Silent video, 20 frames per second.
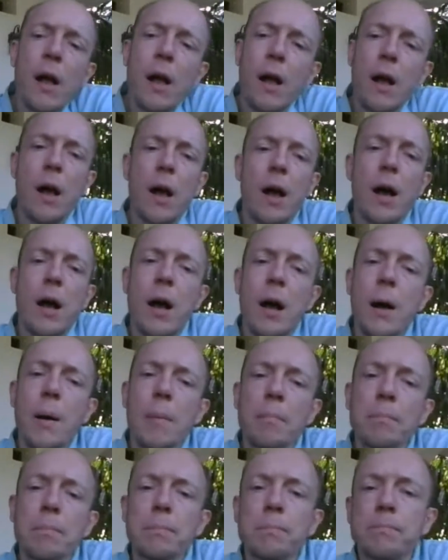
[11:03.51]

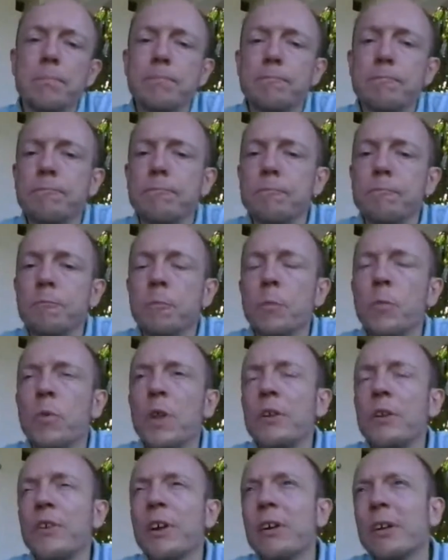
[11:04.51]

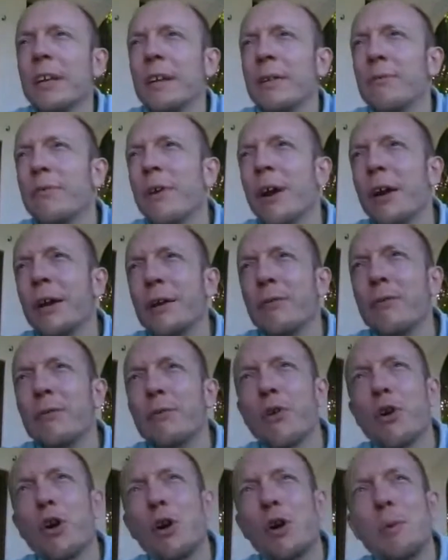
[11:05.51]
They generally vary
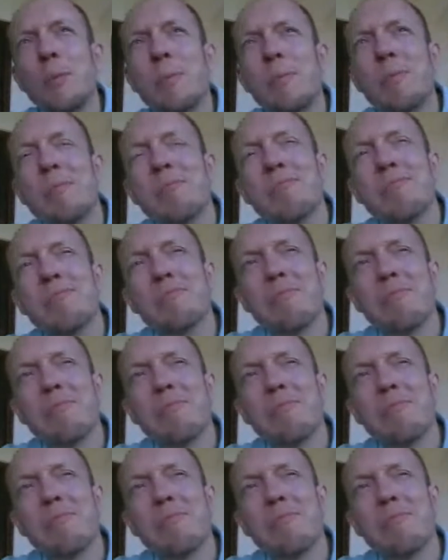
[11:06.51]
from